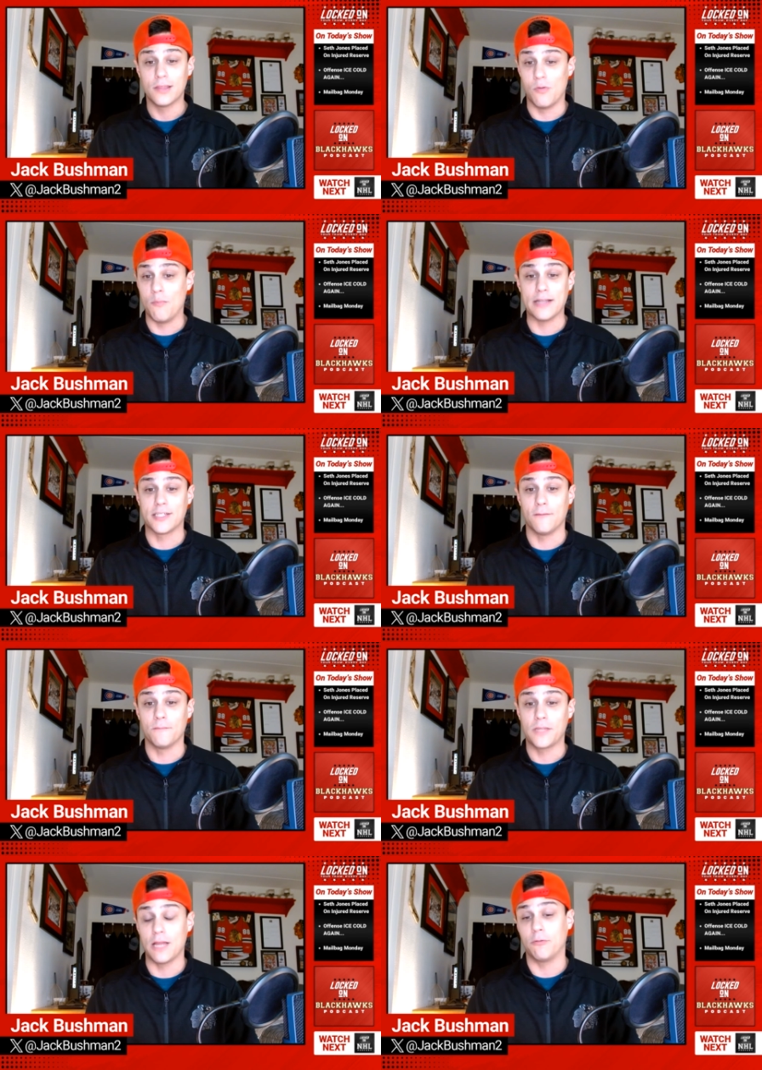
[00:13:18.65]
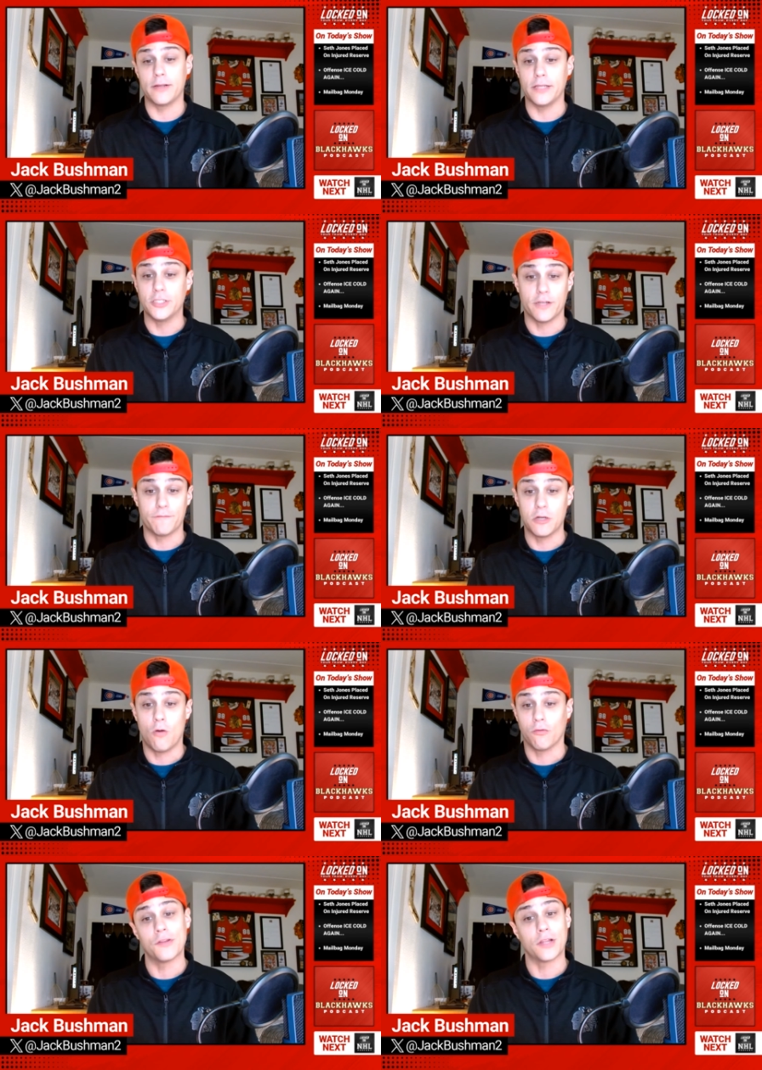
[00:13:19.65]
the momentum completely shifted
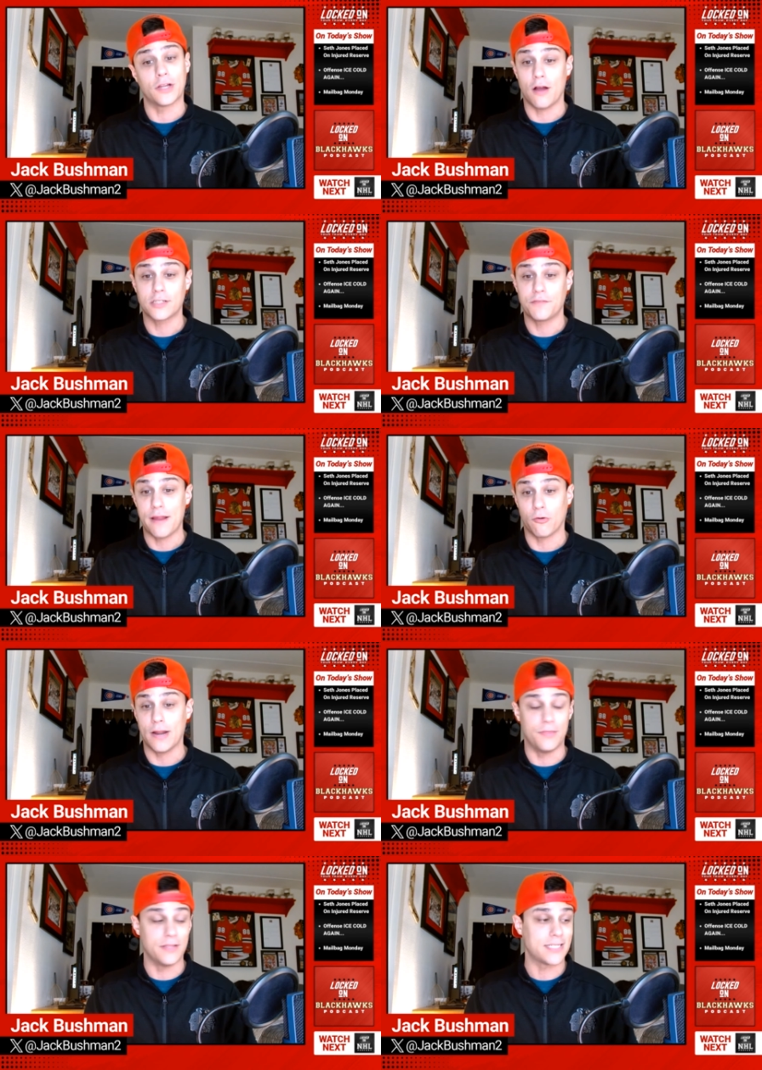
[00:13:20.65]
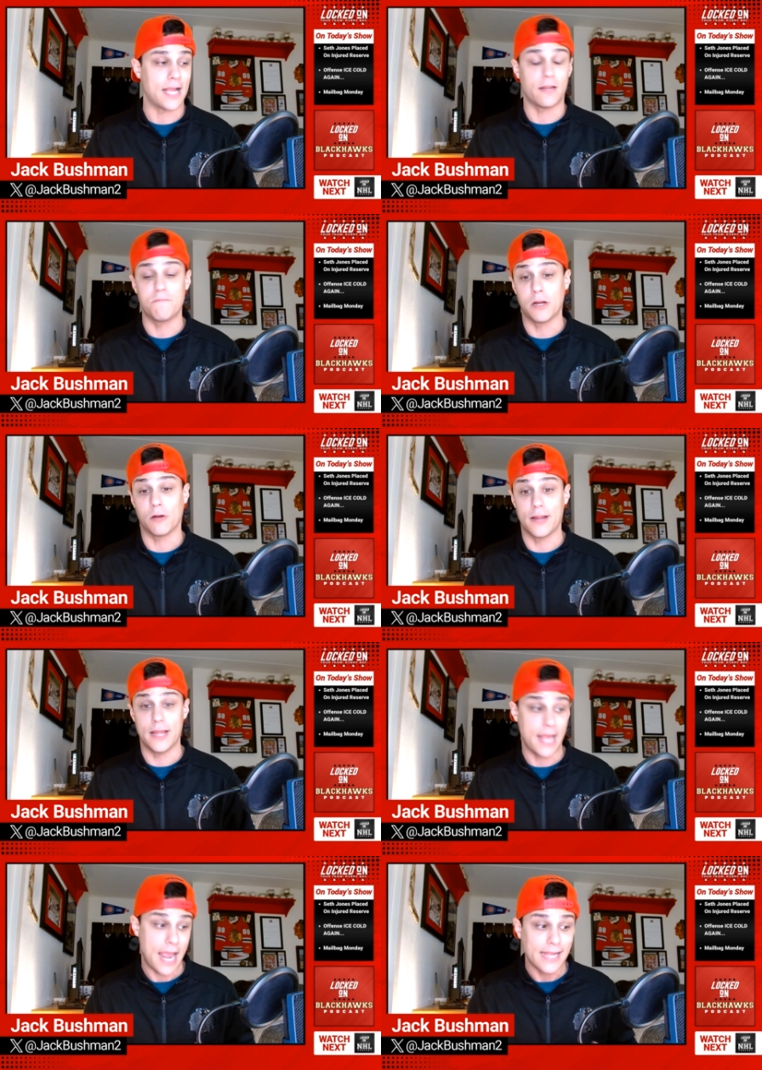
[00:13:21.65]
over in the Canucks' favor in the second
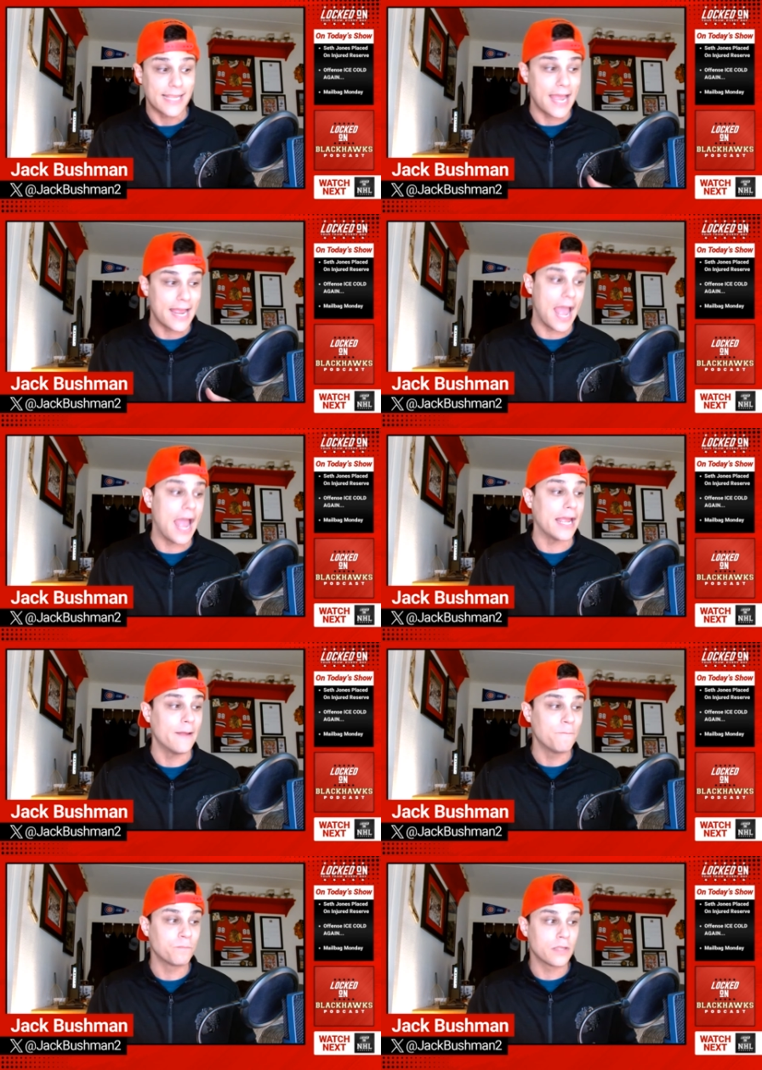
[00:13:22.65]
period, aka